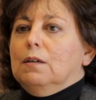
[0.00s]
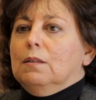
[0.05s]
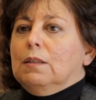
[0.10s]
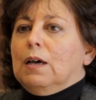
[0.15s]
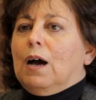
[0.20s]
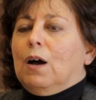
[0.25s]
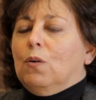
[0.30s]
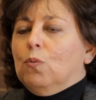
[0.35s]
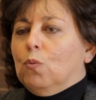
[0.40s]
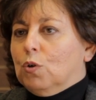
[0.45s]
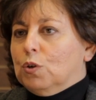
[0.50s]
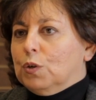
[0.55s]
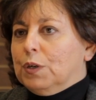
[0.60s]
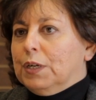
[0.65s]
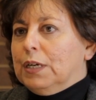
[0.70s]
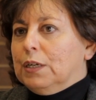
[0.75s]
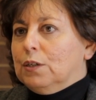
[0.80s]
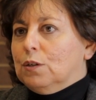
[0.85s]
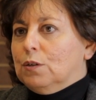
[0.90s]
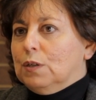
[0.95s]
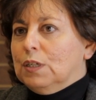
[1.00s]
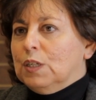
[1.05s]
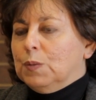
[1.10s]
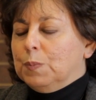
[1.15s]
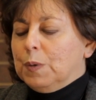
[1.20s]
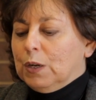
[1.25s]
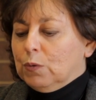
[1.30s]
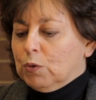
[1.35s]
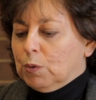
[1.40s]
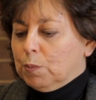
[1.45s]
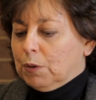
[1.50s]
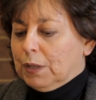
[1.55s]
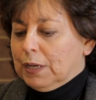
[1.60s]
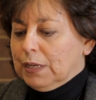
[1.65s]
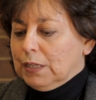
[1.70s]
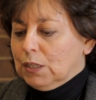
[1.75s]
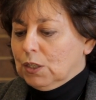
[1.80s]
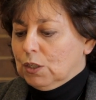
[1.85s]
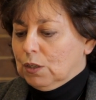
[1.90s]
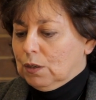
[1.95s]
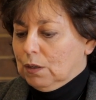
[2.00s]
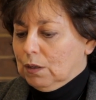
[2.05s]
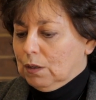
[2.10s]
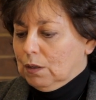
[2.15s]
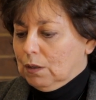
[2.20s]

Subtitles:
The hot water heater is being replaced.